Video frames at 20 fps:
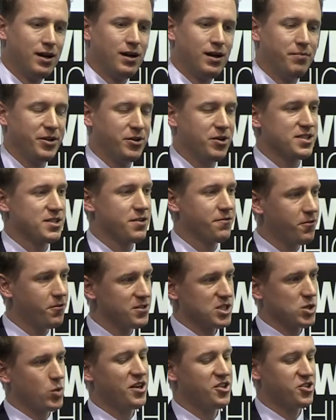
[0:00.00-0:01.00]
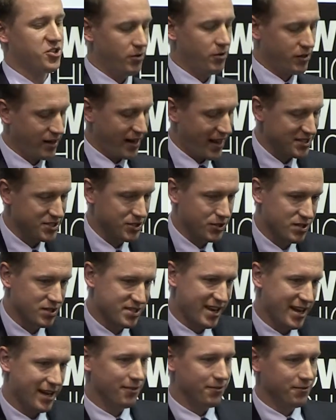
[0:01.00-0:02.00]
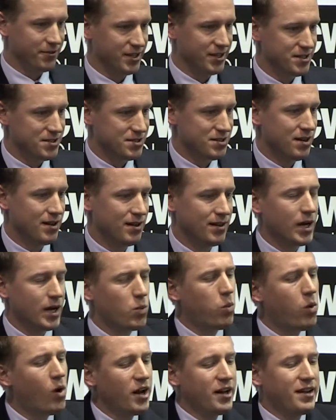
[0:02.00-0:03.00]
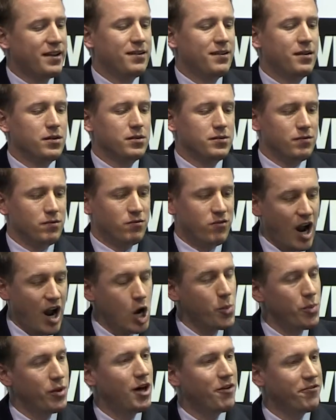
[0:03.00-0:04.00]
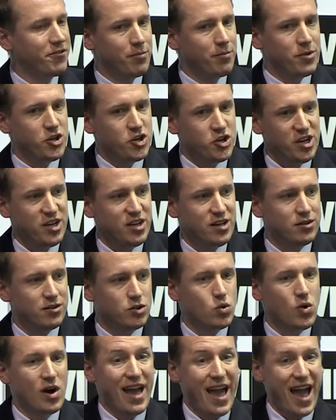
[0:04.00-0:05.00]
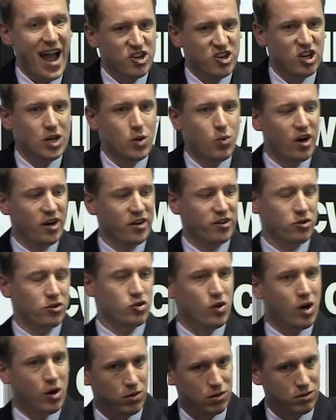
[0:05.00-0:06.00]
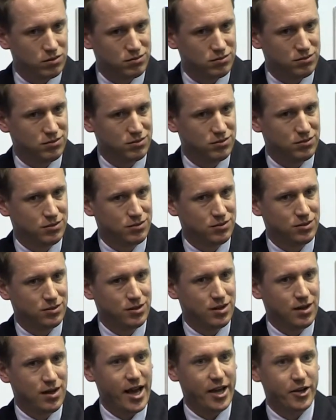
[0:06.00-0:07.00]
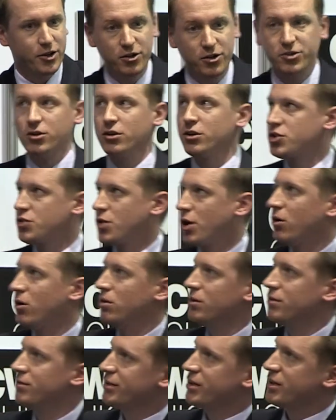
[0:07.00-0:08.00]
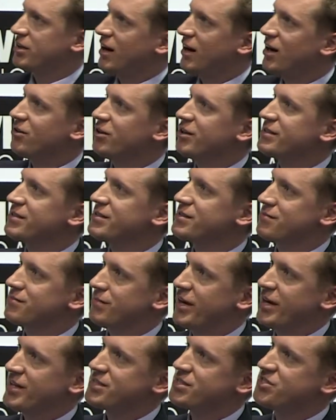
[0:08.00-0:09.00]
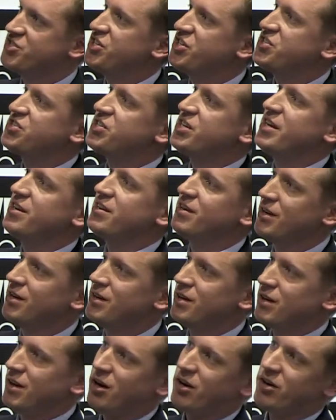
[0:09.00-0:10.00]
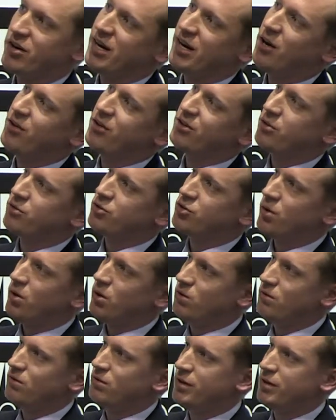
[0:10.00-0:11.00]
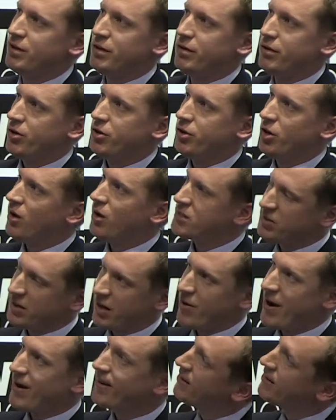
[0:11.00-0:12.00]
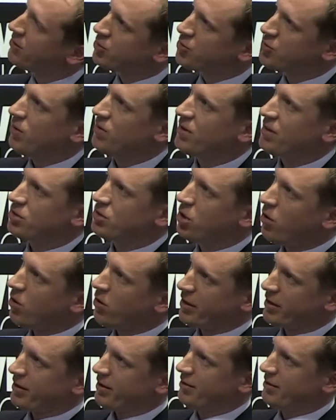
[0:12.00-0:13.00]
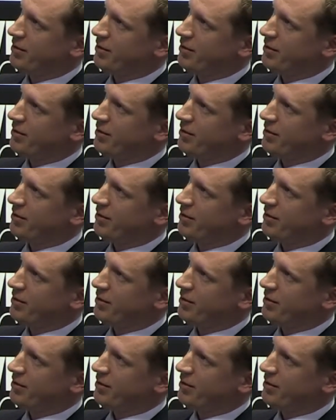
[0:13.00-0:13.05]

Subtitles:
Because the first question you can ask yourself is, like, what variable of the machine do I actually want to control? I could control the currents, that's CC, our current control. You could also directly control the torque,